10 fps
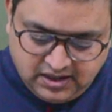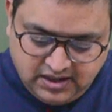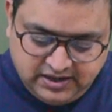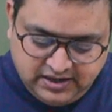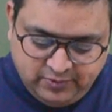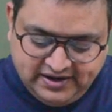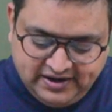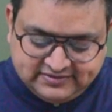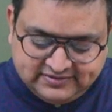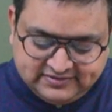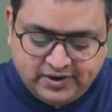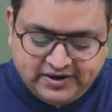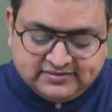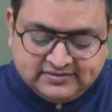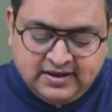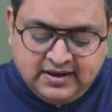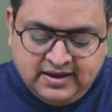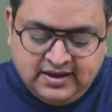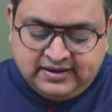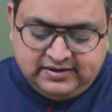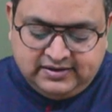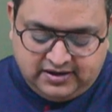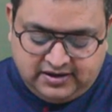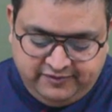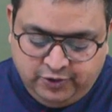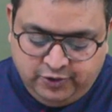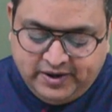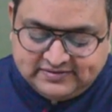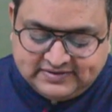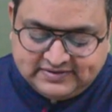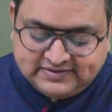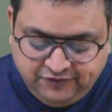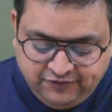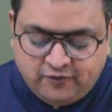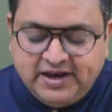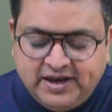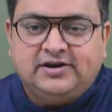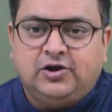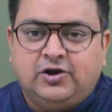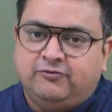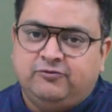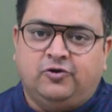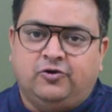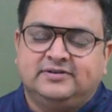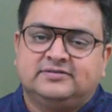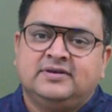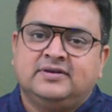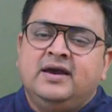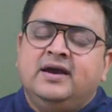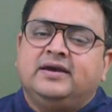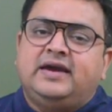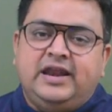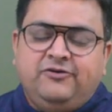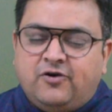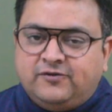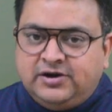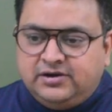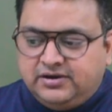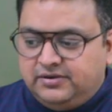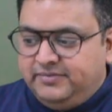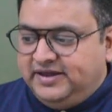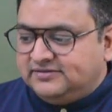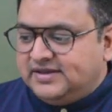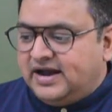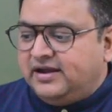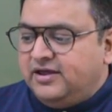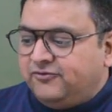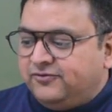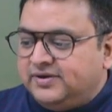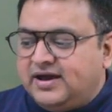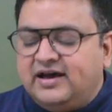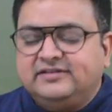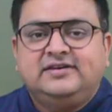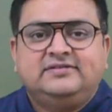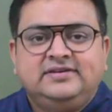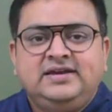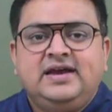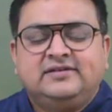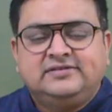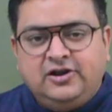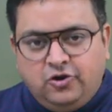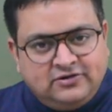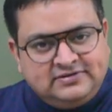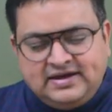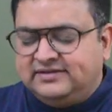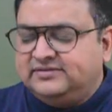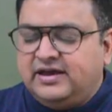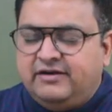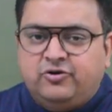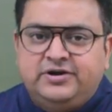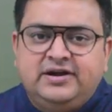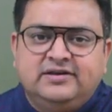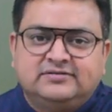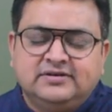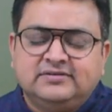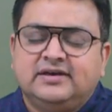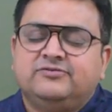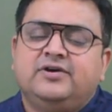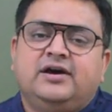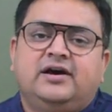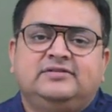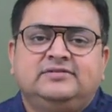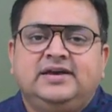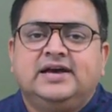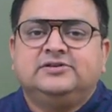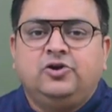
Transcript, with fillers: Now we'll understand what is carry forward and set off losses. Carry forward means that if assessee has a loss, as I have already discussed, if assessee has a